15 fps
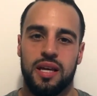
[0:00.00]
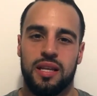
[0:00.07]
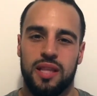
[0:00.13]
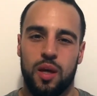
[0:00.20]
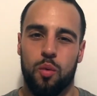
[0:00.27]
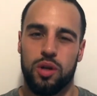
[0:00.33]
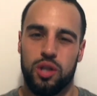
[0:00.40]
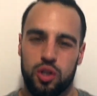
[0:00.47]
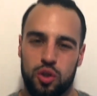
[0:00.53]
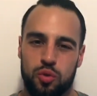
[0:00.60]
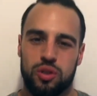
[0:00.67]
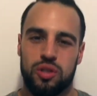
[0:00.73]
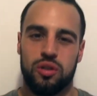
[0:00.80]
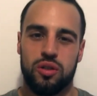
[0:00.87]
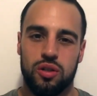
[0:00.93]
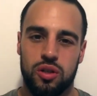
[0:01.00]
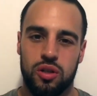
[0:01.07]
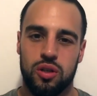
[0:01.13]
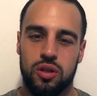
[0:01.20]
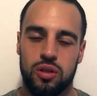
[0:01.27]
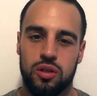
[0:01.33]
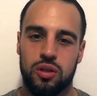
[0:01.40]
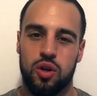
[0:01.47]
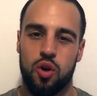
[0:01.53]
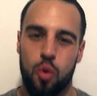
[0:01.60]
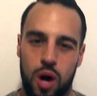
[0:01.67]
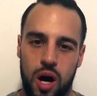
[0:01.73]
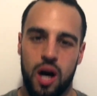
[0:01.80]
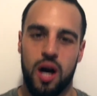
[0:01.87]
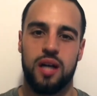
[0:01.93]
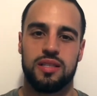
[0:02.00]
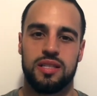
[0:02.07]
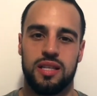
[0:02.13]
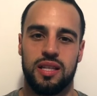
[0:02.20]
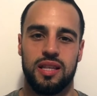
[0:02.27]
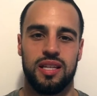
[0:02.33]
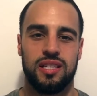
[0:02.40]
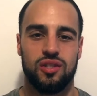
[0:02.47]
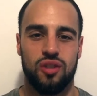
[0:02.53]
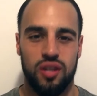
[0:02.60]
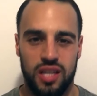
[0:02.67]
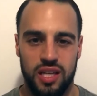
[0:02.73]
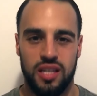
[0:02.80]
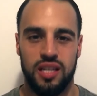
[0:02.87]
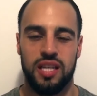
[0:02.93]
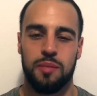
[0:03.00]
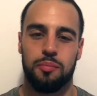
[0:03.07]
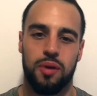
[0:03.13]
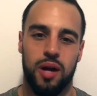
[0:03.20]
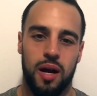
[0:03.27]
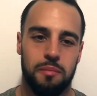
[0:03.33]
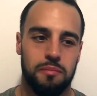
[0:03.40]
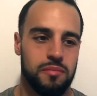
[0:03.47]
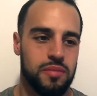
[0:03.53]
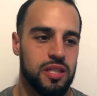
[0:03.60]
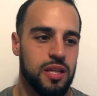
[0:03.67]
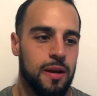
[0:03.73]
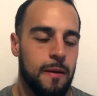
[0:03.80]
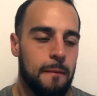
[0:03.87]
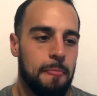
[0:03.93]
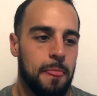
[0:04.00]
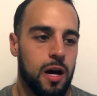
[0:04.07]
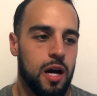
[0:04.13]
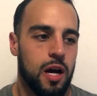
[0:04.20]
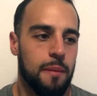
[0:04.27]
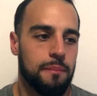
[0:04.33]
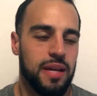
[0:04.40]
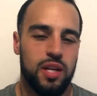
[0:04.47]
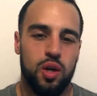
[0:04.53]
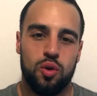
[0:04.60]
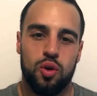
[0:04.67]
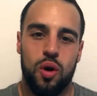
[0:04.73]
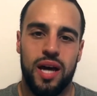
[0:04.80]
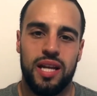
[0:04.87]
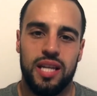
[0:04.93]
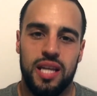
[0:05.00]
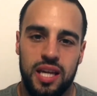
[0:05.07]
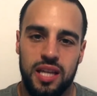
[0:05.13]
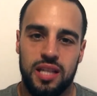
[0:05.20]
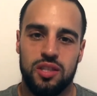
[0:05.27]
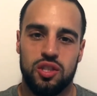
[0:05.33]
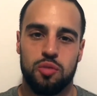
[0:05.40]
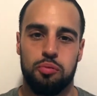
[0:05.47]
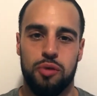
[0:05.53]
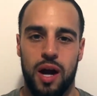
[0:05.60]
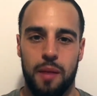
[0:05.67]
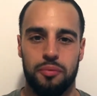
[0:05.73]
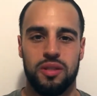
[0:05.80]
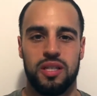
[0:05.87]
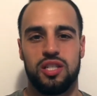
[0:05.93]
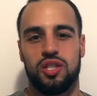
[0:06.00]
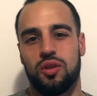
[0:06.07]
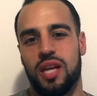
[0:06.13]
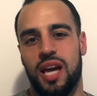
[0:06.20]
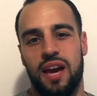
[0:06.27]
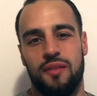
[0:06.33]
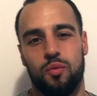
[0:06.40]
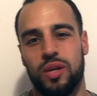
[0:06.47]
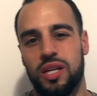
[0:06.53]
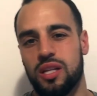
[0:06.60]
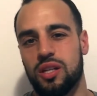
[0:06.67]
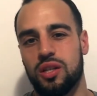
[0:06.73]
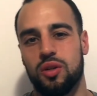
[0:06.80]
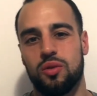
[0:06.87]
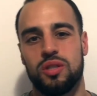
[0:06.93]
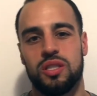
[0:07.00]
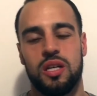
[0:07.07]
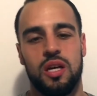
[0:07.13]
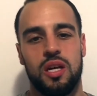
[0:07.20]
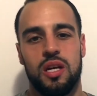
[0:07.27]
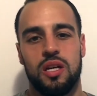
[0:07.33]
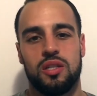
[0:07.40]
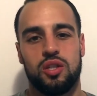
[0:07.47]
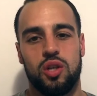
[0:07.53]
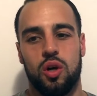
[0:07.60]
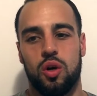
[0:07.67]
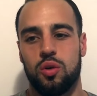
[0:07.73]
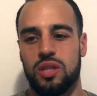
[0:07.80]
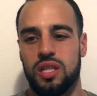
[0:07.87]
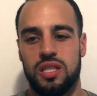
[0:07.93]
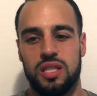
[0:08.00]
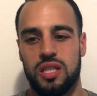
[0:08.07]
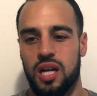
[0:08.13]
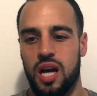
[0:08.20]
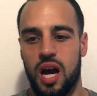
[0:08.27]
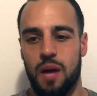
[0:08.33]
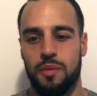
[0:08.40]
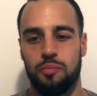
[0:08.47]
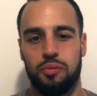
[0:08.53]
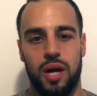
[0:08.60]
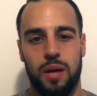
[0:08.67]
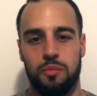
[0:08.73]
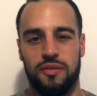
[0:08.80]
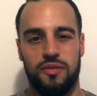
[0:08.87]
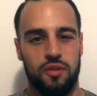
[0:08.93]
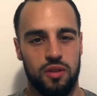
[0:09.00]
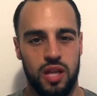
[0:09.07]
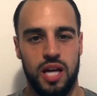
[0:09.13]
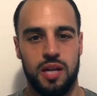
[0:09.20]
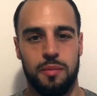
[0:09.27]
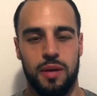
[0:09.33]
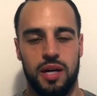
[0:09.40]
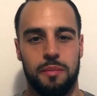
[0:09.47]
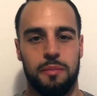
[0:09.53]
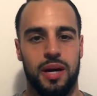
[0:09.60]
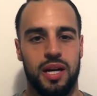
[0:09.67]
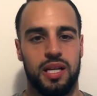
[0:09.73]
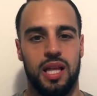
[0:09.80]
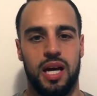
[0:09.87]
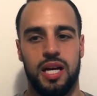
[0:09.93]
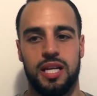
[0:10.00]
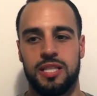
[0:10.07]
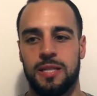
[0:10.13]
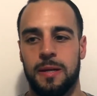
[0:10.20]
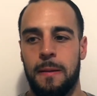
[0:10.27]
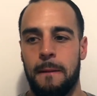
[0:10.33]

They want to use their quads, and then they start getting knee problems. They don't know how to hinge properly, so they have weak glutes. So this is a common problem for a lot of my clients.